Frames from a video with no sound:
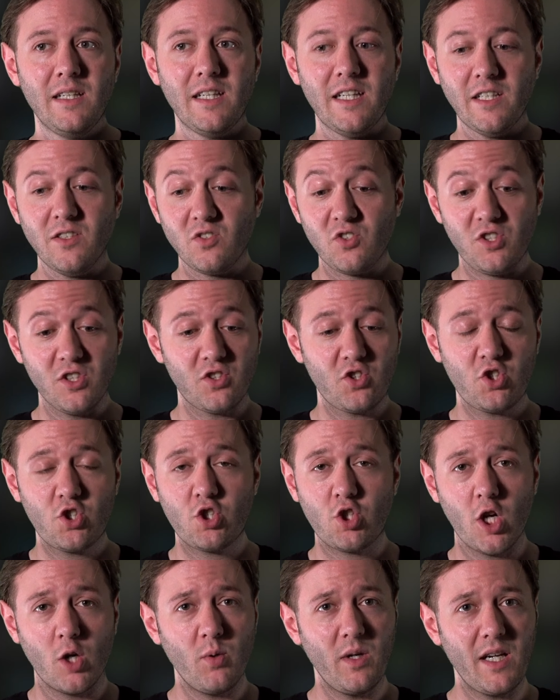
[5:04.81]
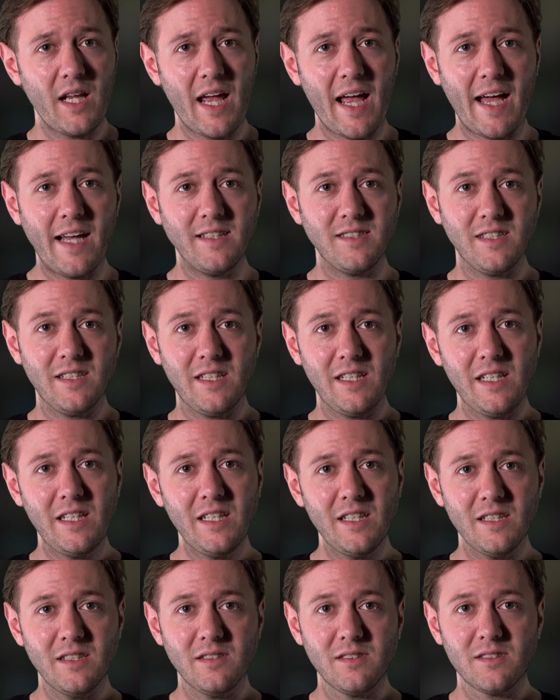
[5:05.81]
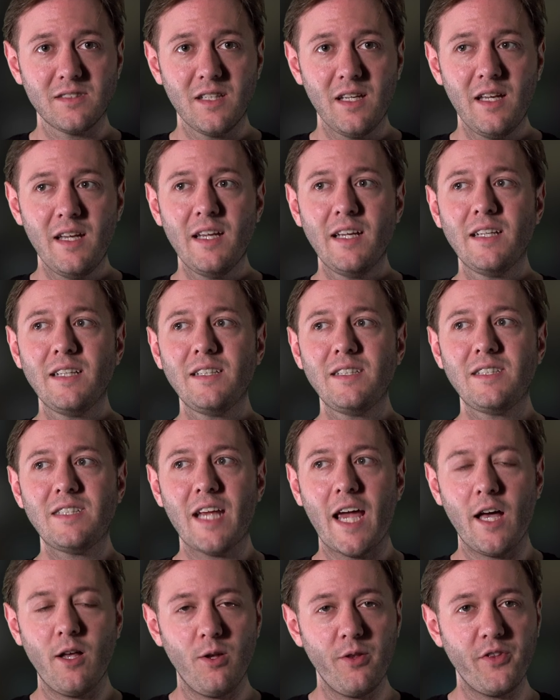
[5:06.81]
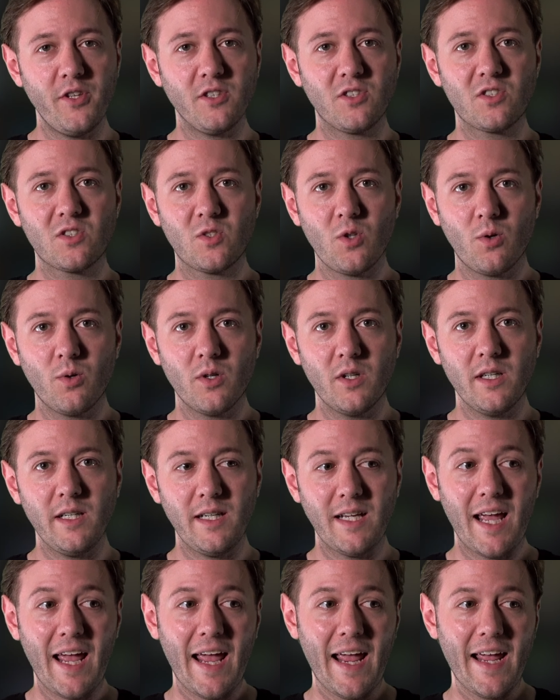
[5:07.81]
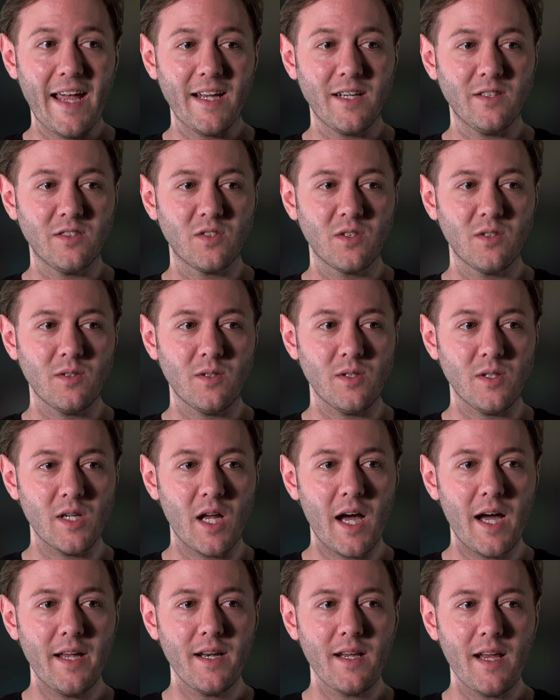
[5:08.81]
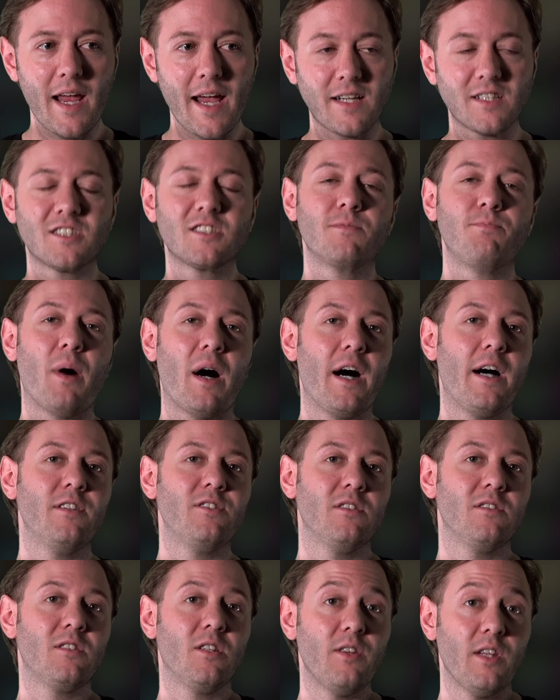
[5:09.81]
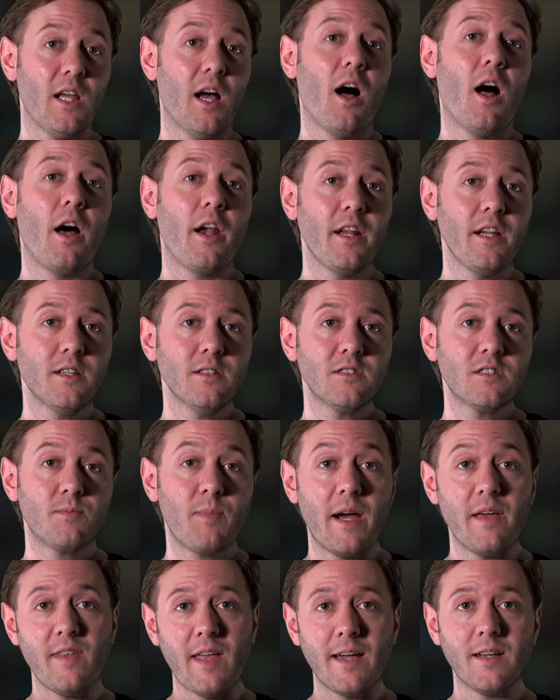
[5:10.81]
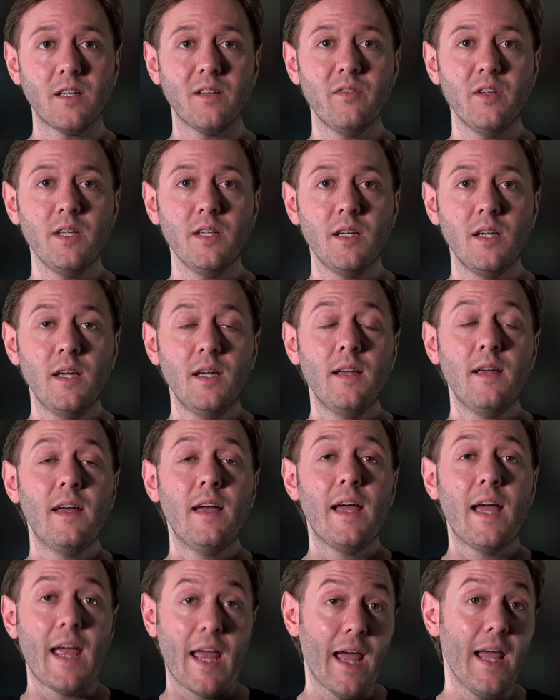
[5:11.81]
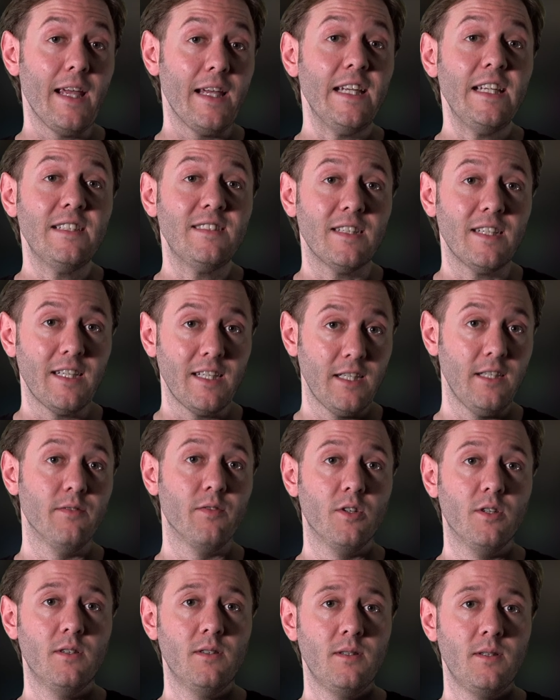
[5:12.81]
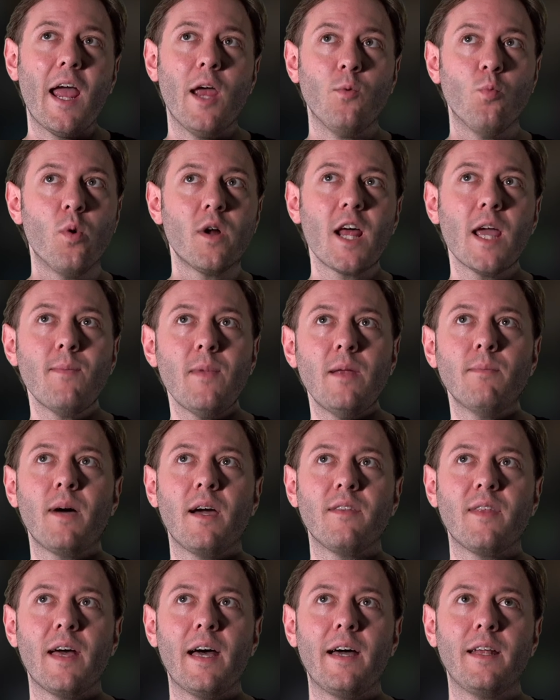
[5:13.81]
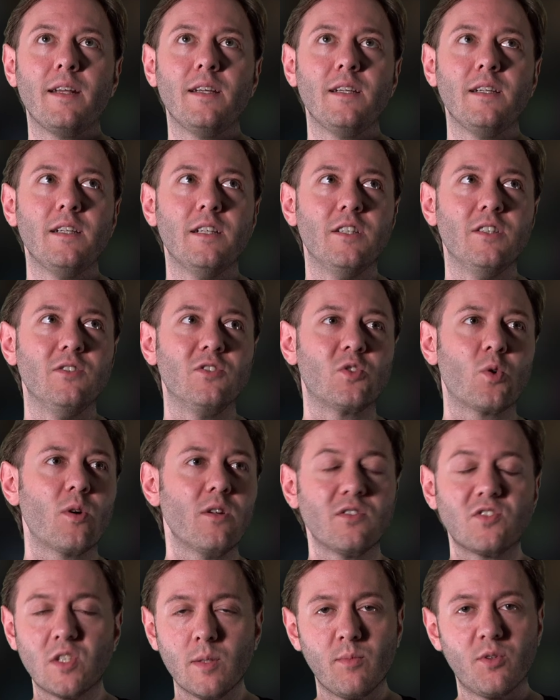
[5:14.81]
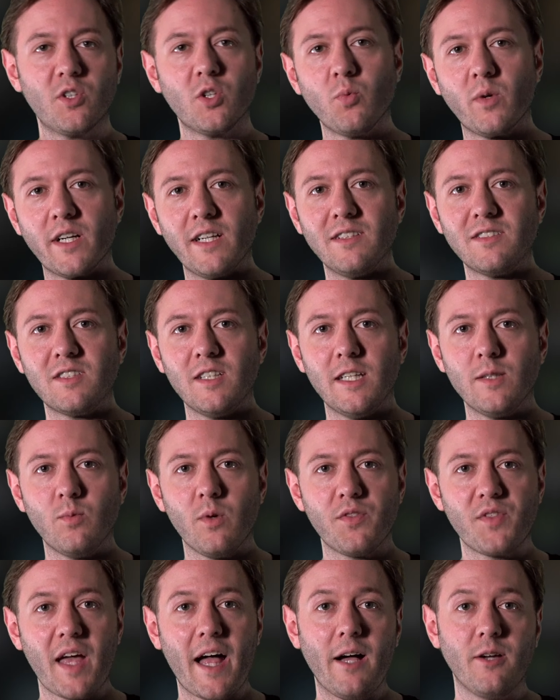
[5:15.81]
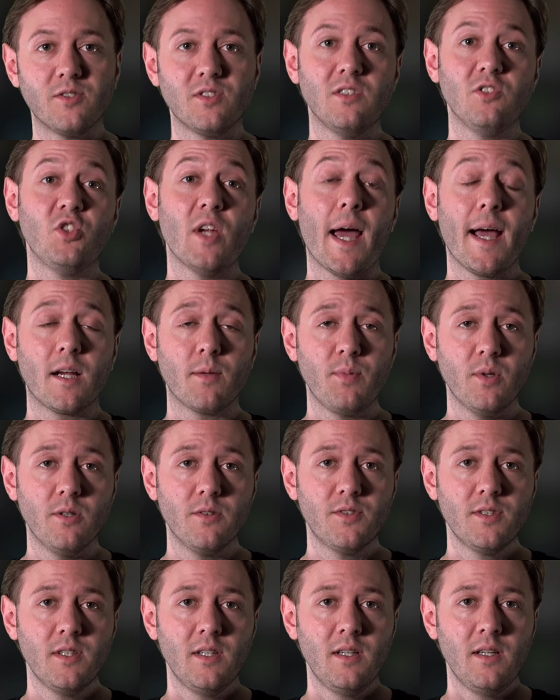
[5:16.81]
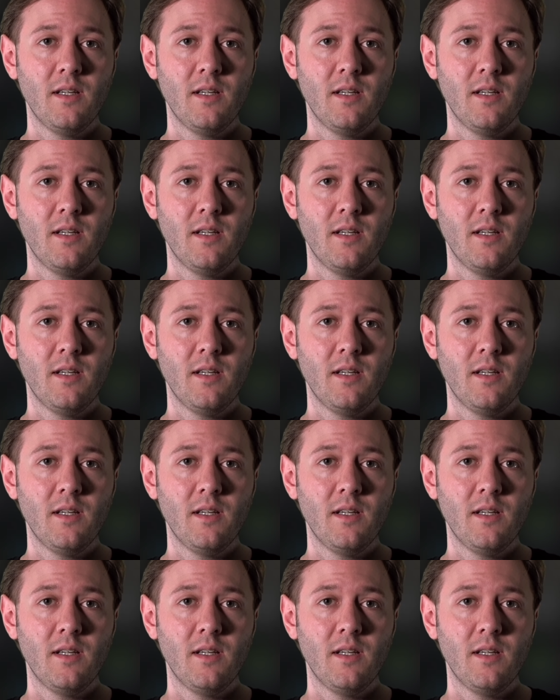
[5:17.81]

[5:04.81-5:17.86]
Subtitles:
is just show it as it is tell this story and not exposit to the audience by the end of it, hey, he's evil. And what I mean by that is sort of similar to what I said with The House That Jack Built.